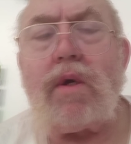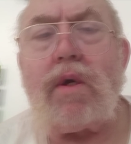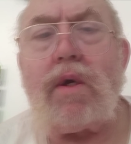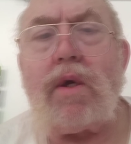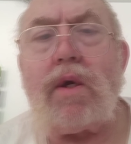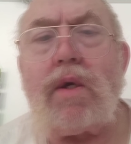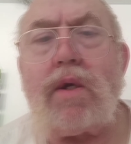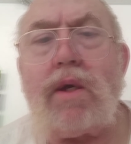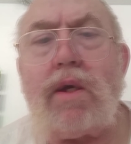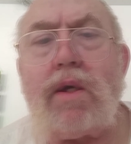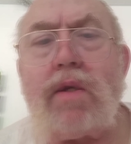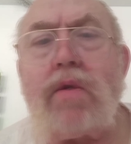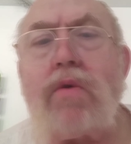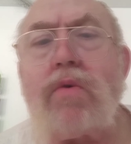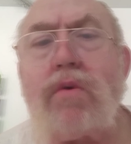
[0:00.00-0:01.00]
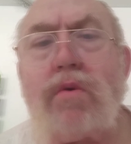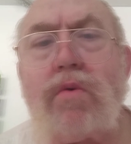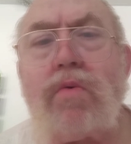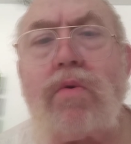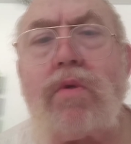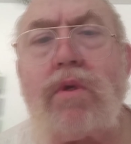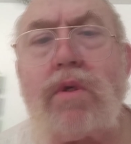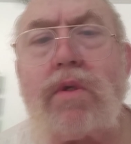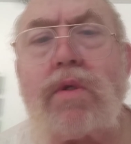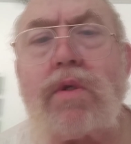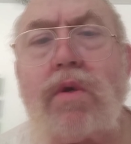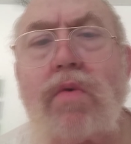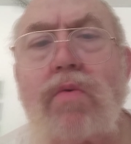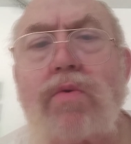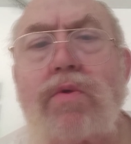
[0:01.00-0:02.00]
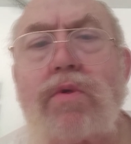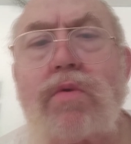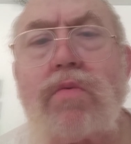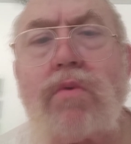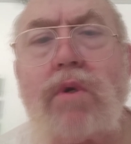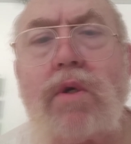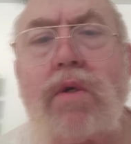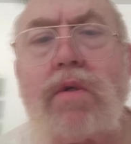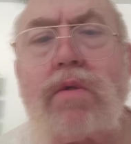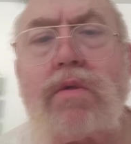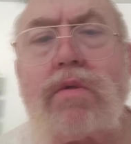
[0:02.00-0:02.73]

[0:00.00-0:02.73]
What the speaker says: and he knew who this soldier was.